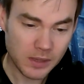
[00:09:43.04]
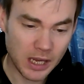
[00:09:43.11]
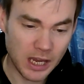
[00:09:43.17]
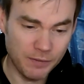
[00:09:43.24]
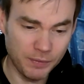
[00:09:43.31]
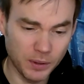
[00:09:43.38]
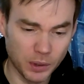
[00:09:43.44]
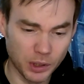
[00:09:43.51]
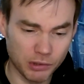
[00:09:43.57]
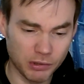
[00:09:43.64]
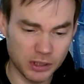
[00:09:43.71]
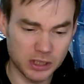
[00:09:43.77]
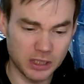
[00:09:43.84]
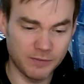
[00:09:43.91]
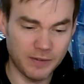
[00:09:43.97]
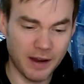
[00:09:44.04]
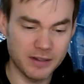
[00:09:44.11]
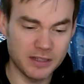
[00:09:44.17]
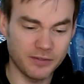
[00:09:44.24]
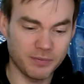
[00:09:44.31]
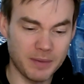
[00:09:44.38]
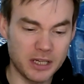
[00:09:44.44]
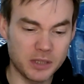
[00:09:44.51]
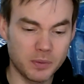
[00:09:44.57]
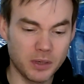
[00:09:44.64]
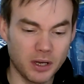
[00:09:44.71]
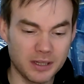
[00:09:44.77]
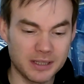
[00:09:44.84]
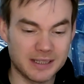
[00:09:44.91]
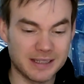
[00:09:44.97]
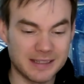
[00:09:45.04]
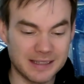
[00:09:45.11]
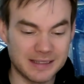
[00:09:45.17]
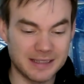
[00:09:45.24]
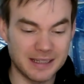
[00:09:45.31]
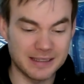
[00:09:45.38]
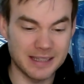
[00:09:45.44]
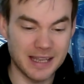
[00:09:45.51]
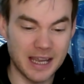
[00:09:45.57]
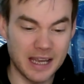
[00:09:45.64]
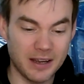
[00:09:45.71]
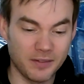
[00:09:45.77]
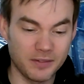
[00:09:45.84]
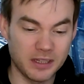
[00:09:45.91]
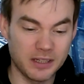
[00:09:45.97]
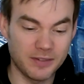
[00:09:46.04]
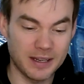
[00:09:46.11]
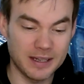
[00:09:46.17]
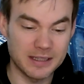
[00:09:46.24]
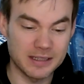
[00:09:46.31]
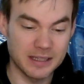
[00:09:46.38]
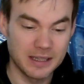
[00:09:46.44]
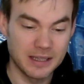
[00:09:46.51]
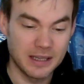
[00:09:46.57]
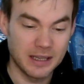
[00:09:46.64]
If we go across at the various information, we've got the statistics there of the device,